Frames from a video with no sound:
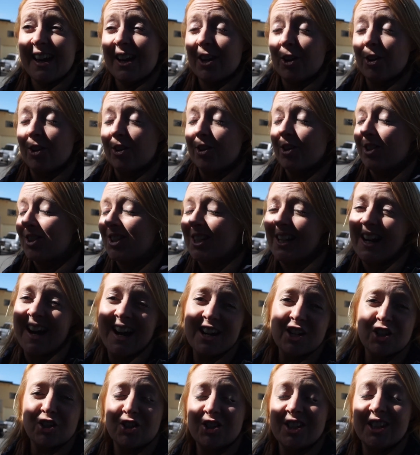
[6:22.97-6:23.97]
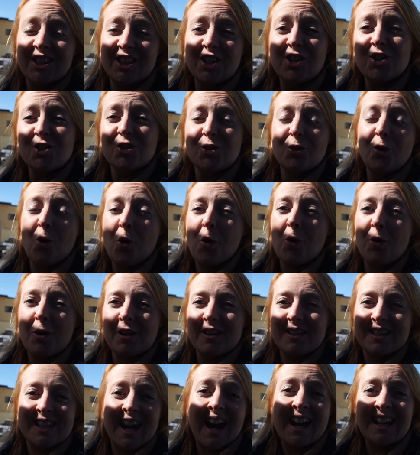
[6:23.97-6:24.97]
got a good selection, did the usual
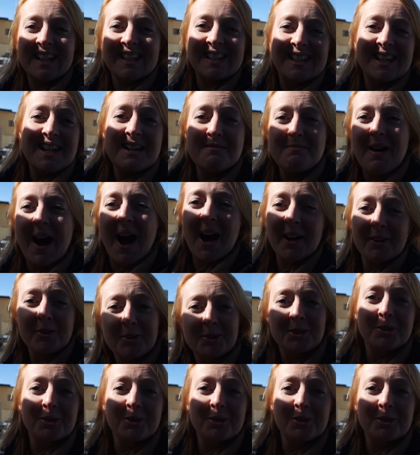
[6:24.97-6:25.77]
tasting paddle